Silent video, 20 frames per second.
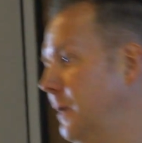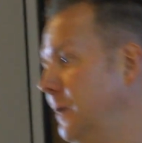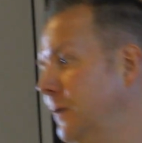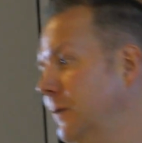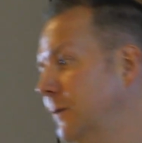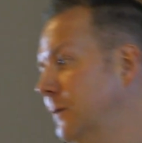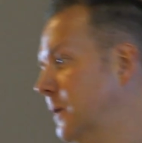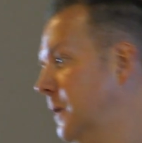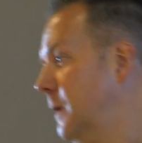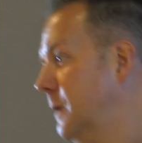
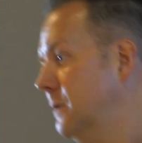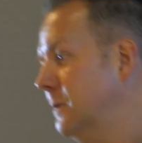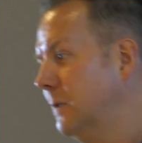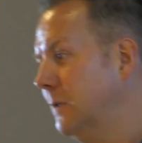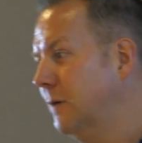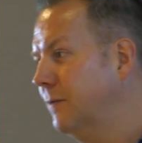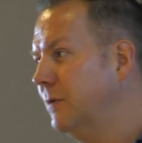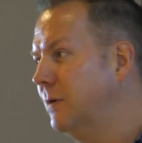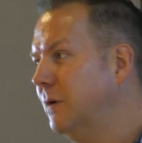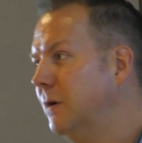you
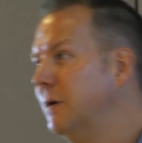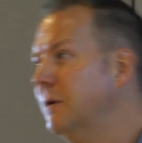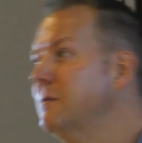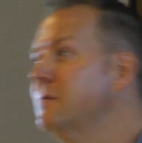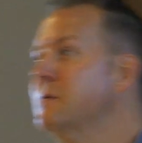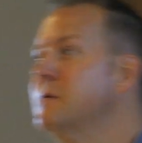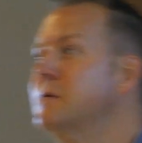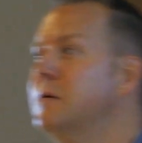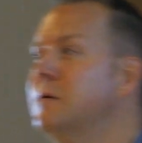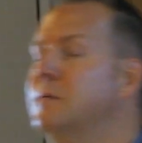delivered
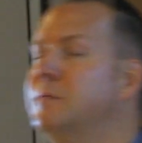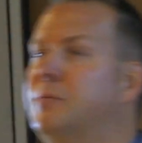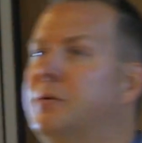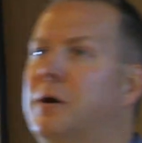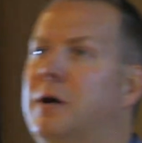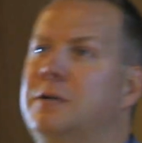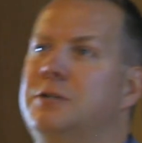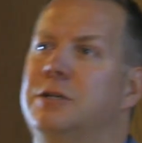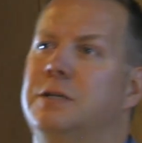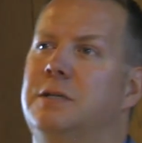on
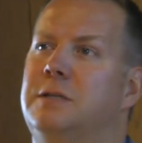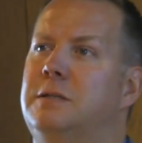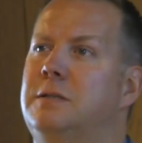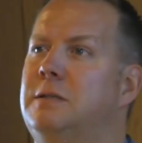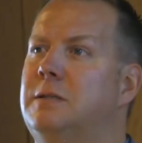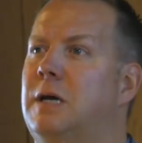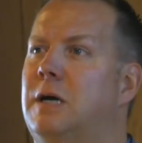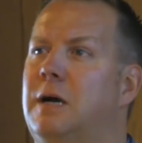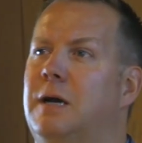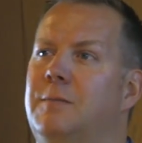project
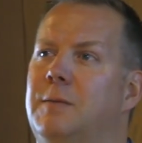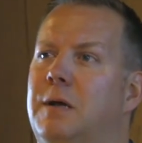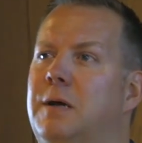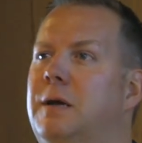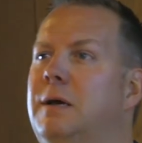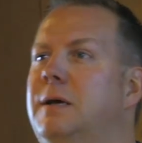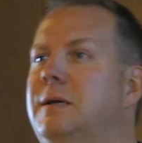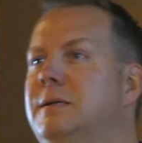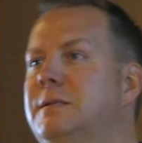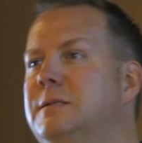
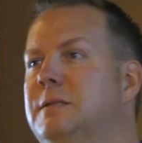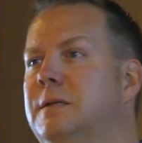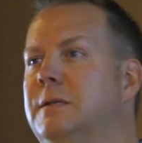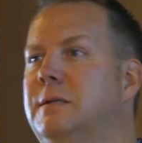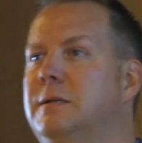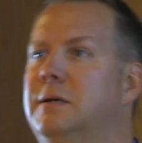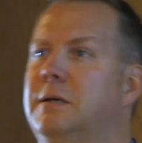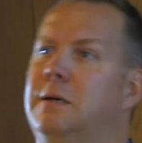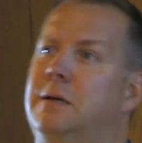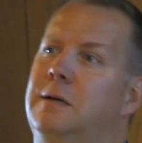timelines and
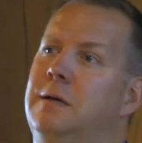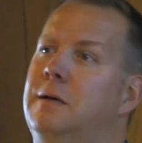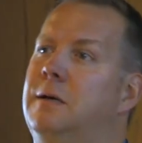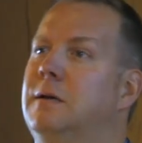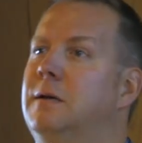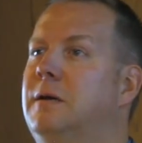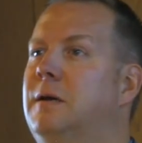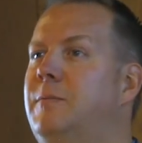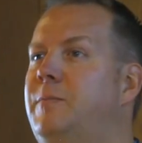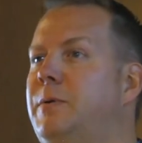
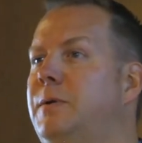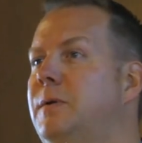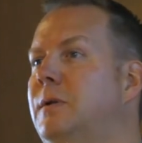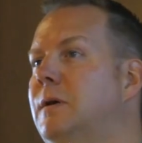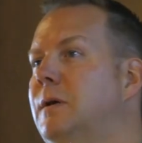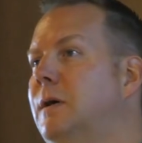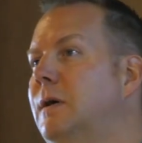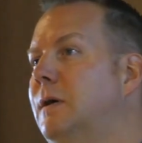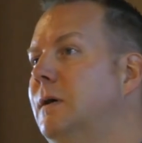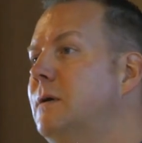a
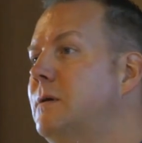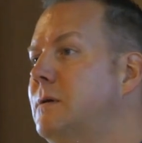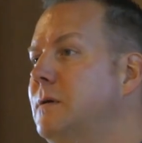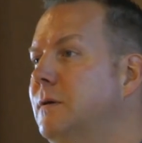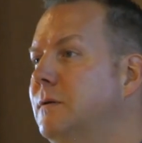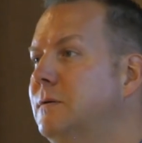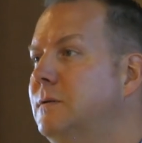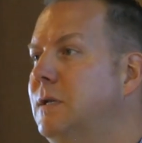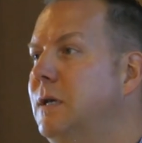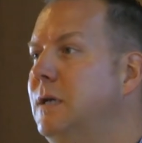couple
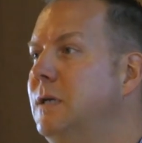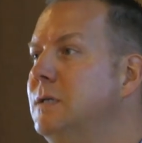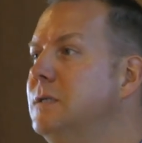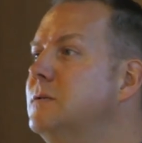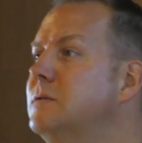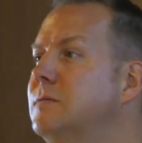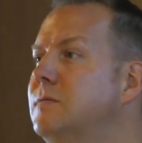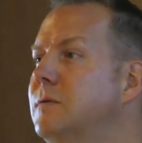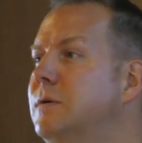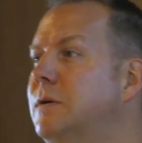
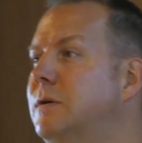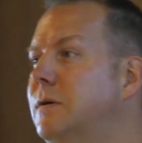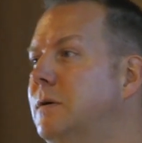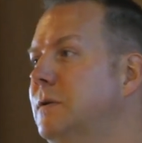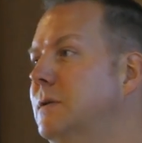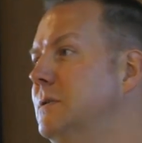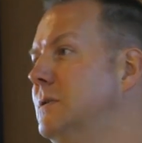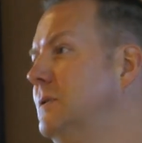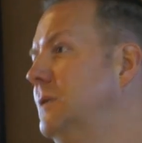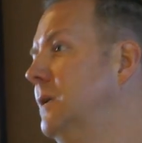days where you called
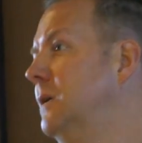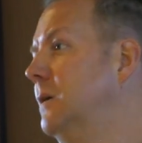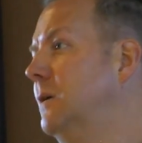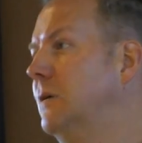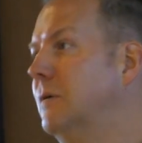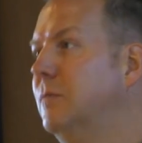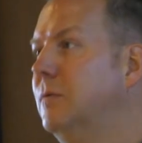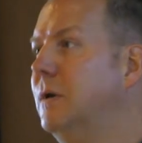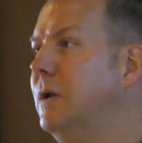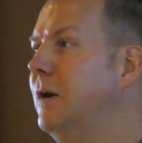in sick
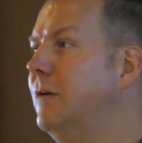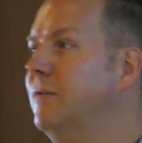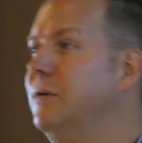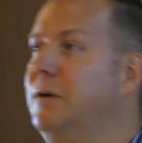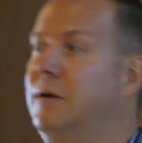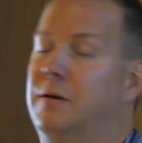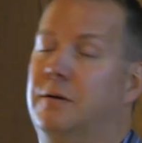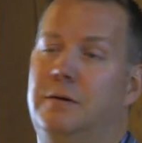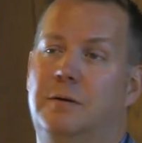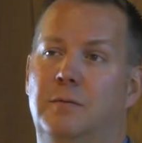or whatever,
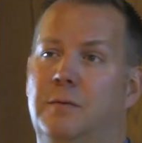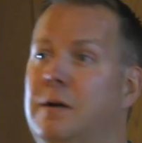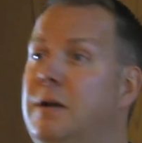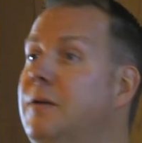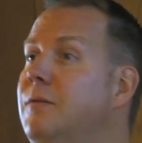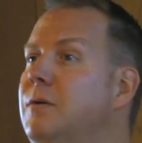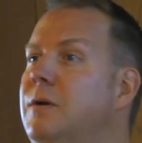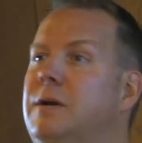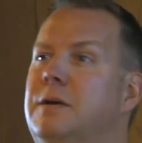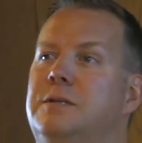
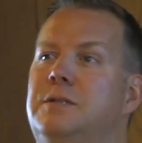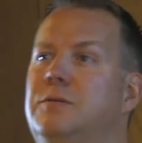whatever it is.